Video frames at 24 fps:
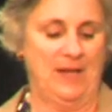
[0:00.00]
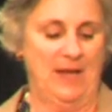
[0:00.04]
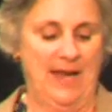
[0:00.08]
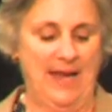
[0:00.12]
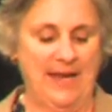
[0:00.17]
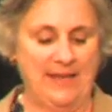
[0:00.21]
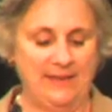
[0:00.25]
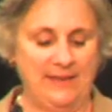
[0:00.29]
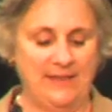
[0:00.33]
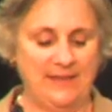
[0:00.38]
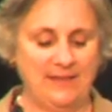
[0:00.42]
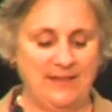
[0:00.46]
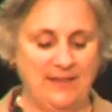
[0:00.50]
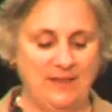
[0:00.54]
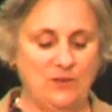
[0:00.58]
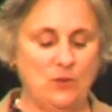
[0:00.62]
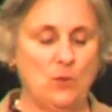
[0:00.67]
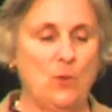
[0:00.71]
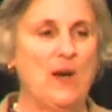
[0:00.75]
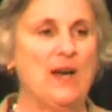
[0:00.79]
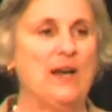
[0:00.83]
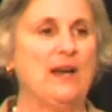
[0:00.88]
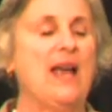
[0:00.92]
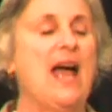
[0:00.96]
And this is
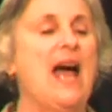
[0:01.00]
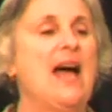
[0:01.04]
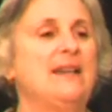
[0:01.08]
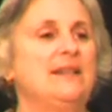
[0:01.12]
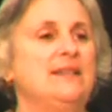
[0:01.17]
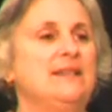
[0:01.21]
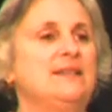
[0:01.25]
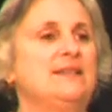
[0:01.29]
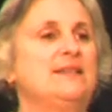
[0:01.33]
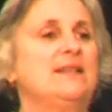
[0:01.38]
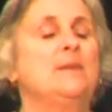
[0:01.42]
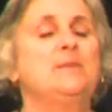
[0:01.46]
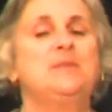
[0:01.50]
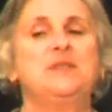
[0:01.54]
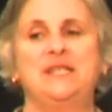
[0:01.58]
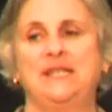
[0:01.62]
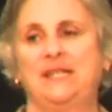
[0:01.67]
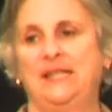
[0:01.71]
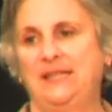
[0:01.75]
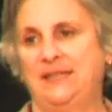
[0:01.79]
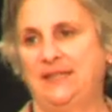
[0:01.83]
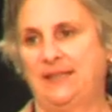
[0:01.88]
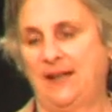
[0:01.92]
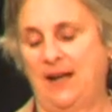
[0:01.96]
where cotton
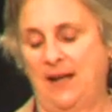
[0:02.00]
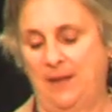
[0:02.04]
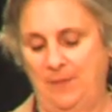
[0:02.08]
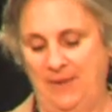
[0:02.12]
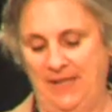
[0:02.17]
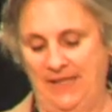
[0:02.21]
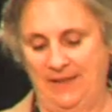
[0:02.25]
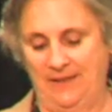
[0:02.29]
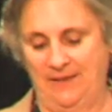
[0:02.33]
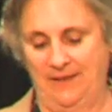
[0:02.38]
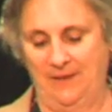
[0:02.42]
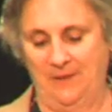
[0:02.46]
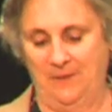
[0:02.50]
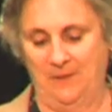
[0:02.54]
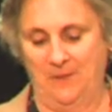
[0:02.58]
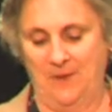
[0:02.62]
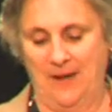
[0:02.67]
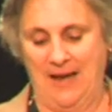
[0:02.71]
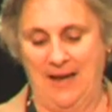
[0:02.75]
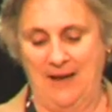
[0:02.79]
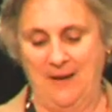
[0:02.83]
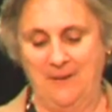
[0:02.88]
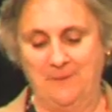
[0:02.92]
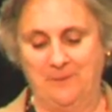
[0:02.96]
subsidies come in.
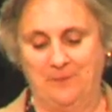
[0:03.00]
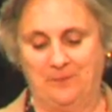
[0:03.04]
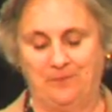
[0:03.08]
Okay?